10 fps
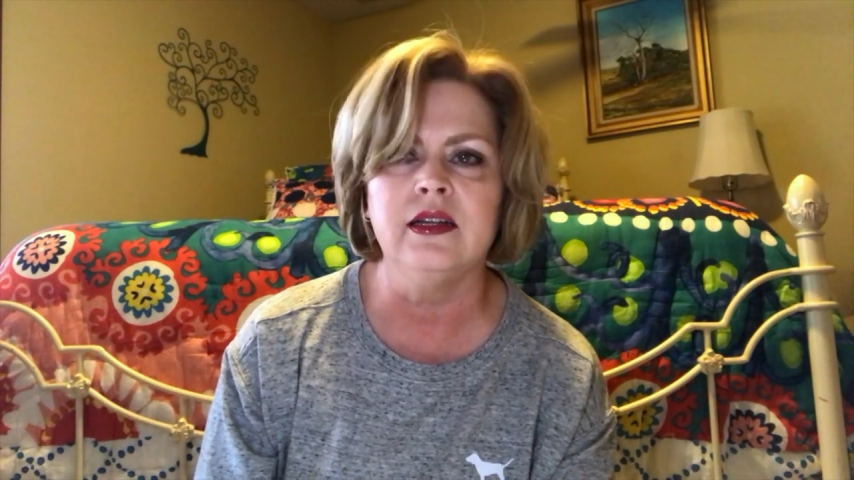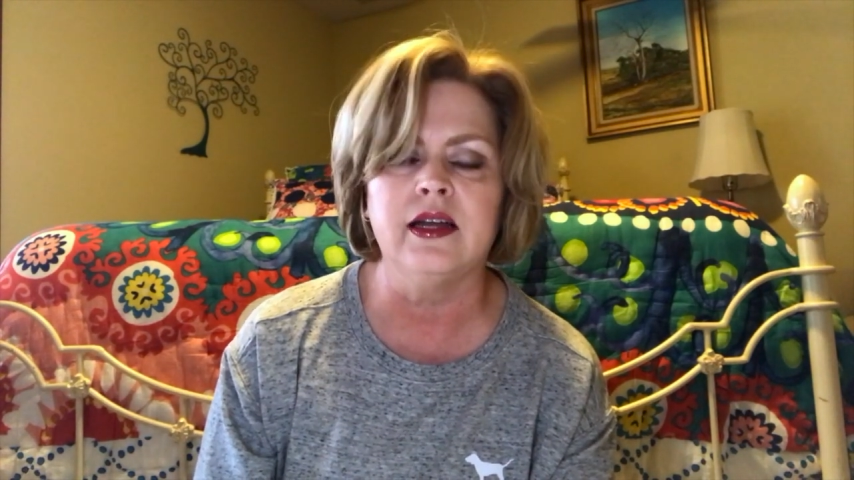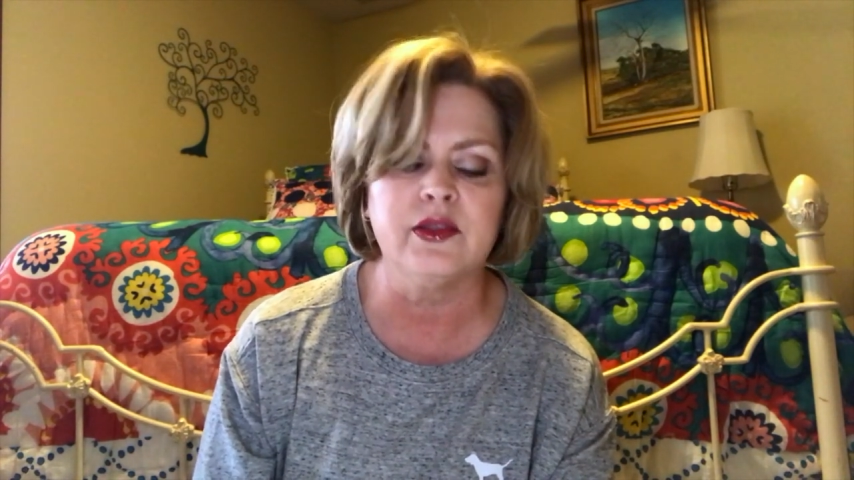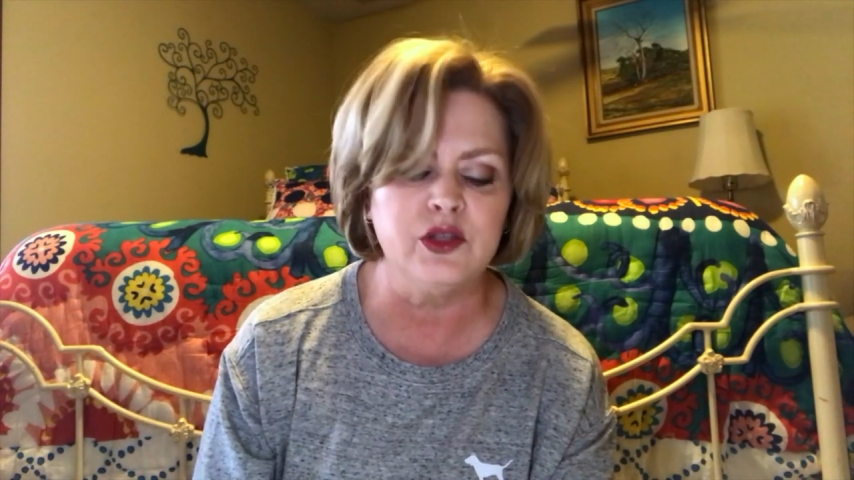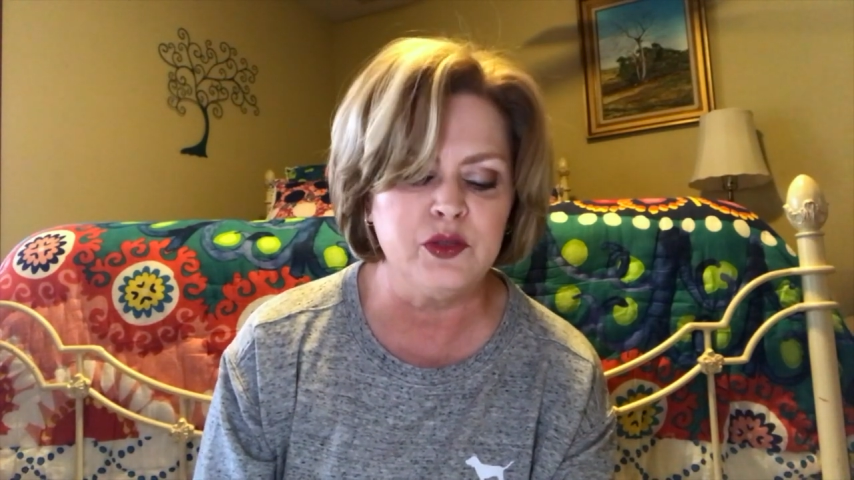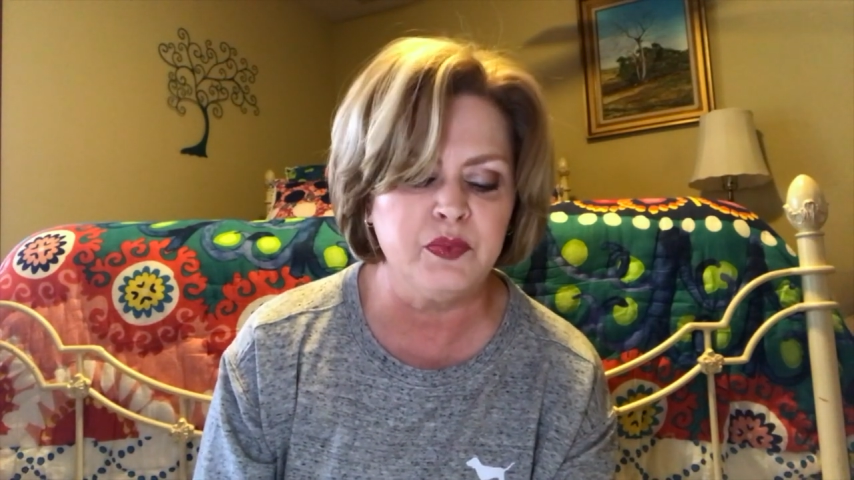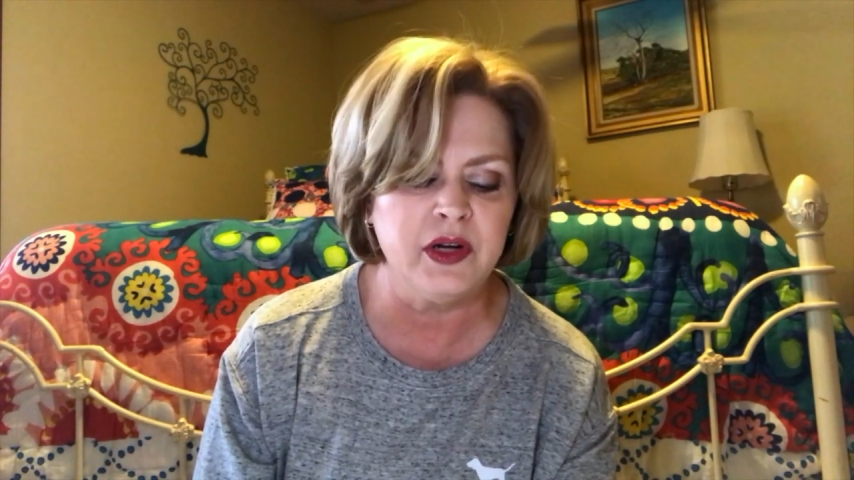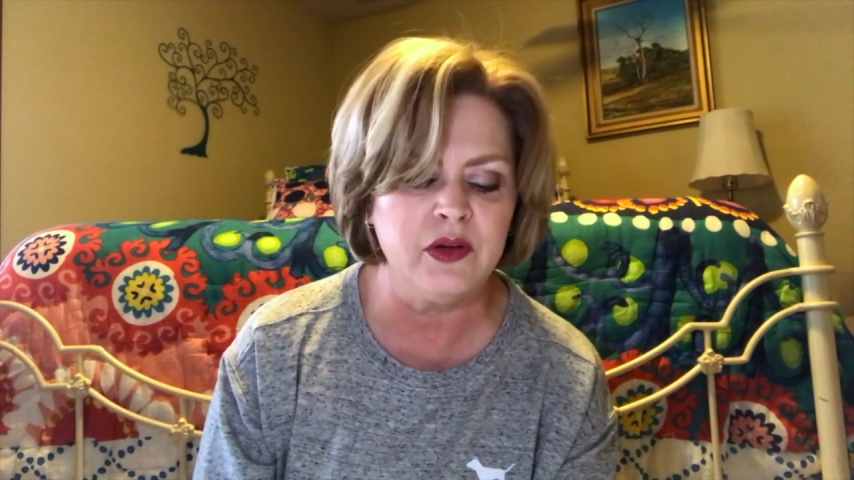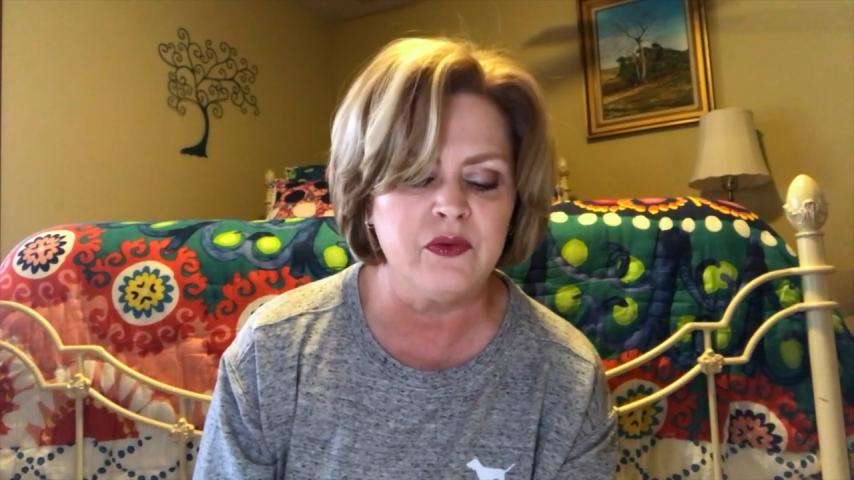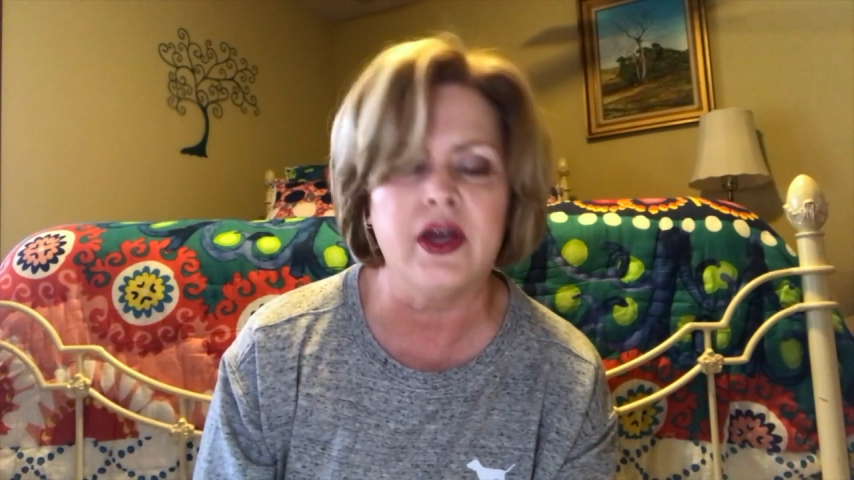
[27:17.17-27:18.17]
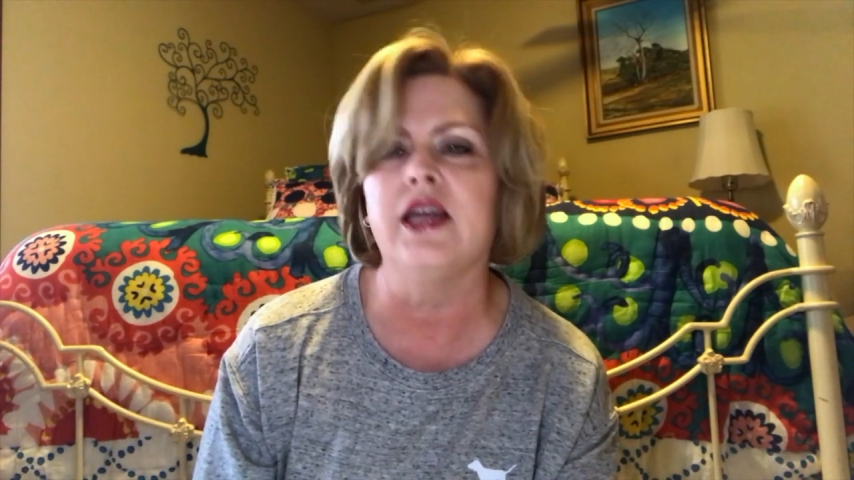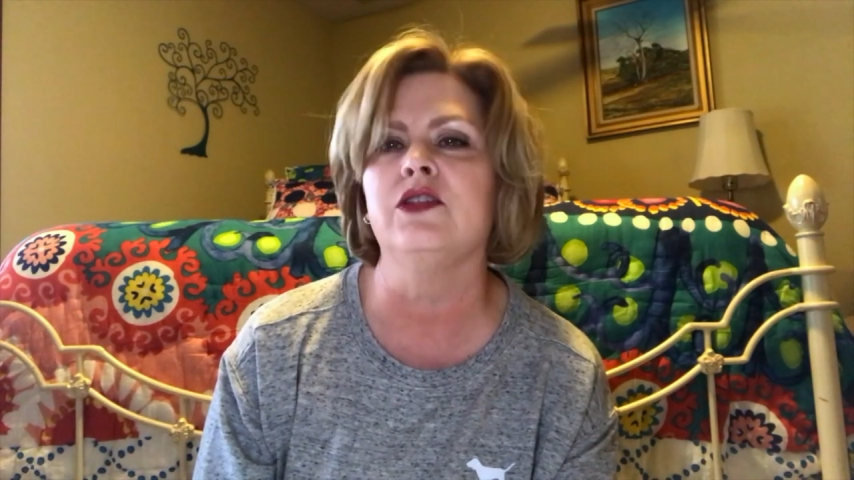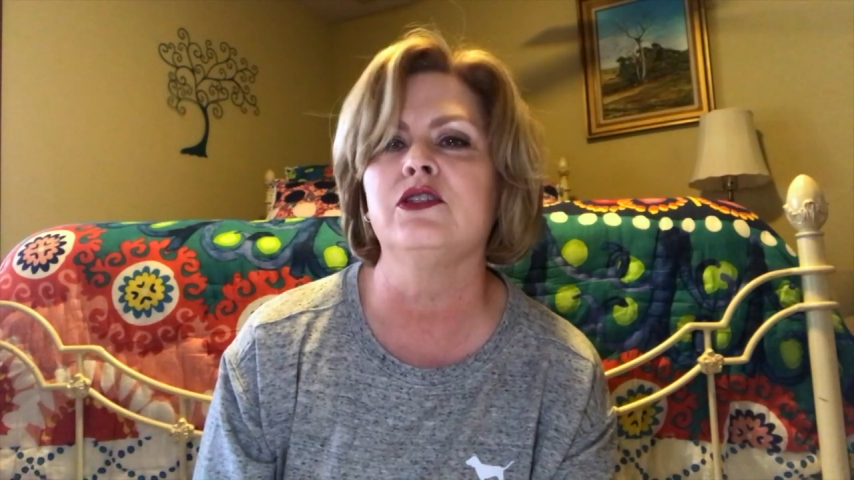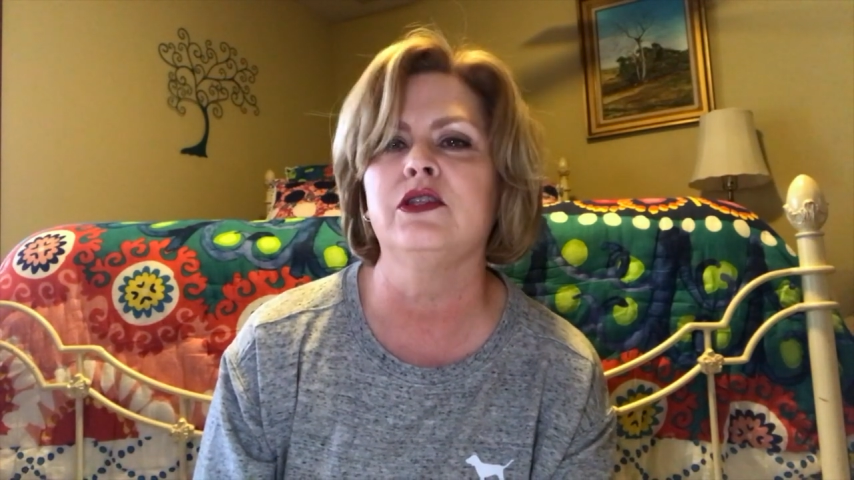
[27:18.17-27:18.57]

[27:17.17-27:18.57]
like the spring rains